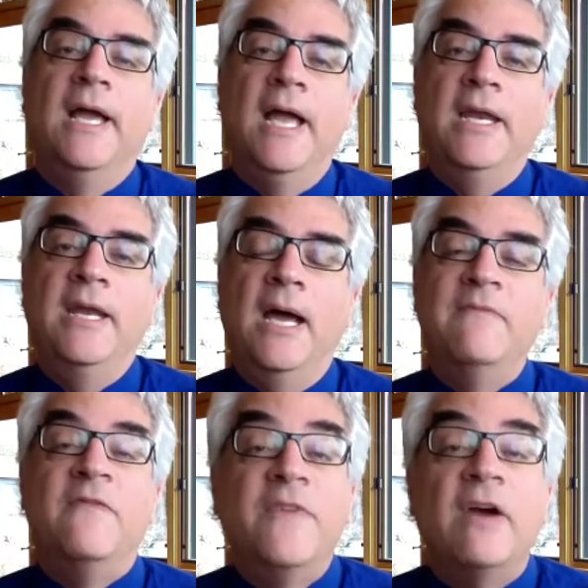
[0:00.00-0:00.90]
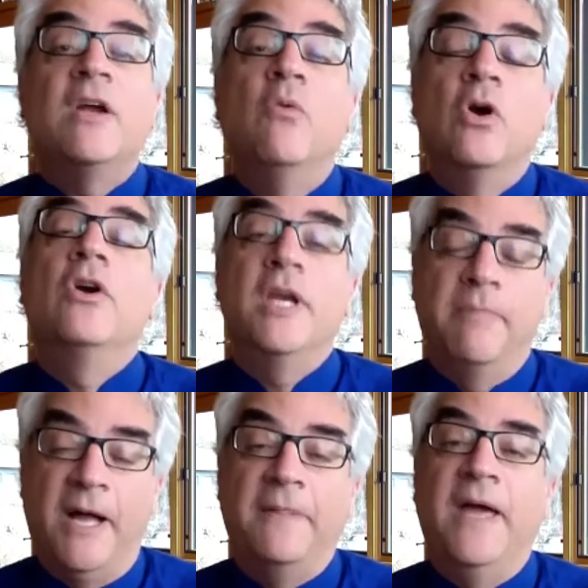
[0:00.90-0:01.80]
And I'm very worried
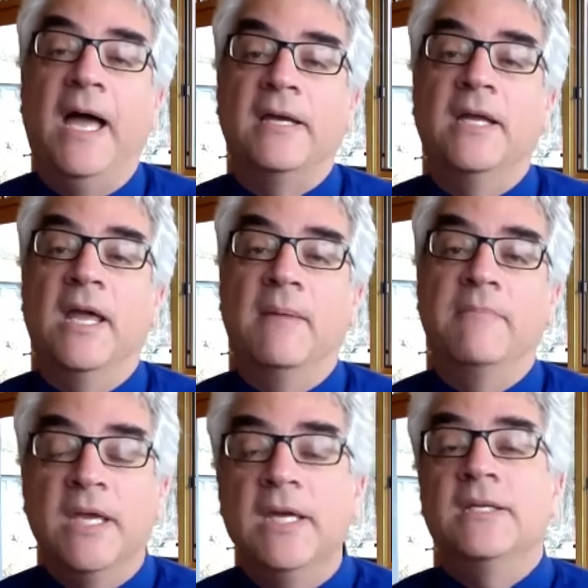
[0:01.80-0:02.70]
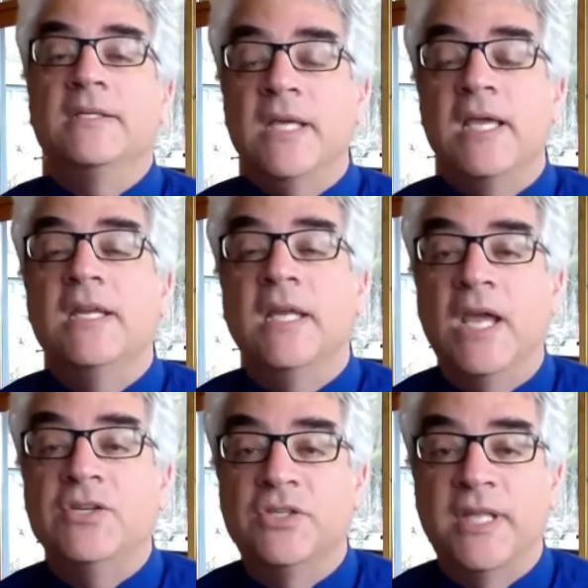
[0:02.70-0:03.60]
about that. And I'm beginning to see
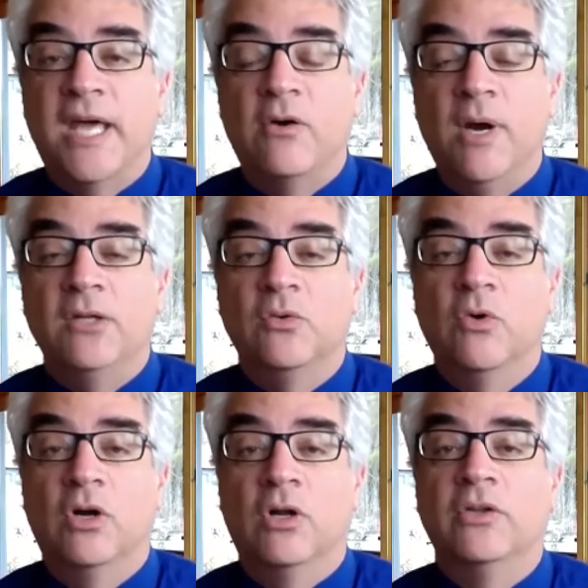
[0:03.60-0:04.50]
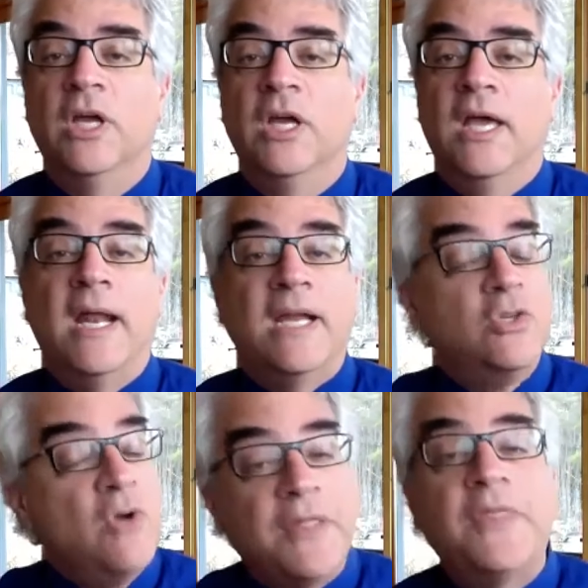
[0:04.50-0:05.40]
indications of that around the world. And I do
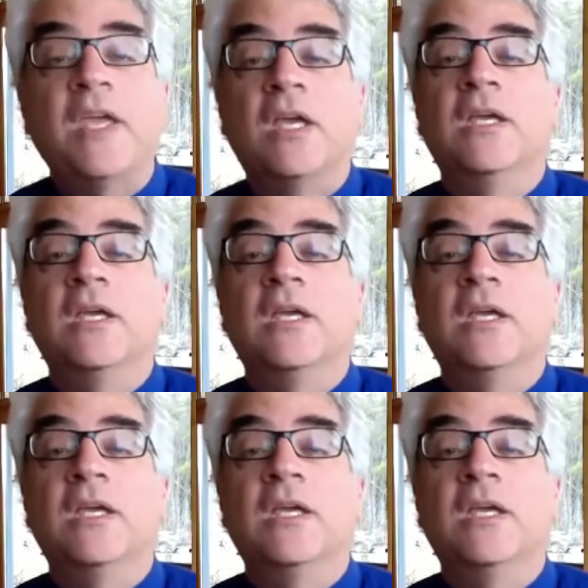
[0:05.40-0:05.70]
not think